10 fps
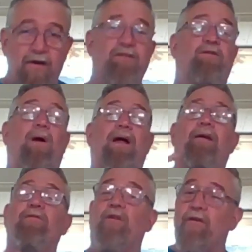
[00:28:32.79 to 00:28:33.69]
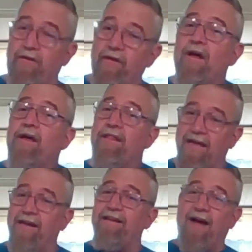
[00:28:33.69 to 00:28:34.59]
so I have turned the
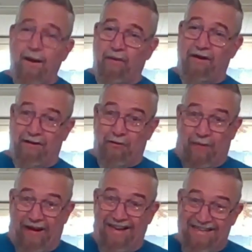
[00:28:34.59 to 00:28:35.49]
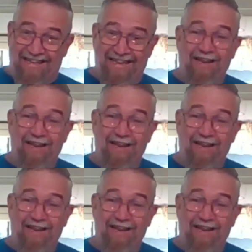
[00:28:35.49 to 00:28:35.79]
heat up a little bit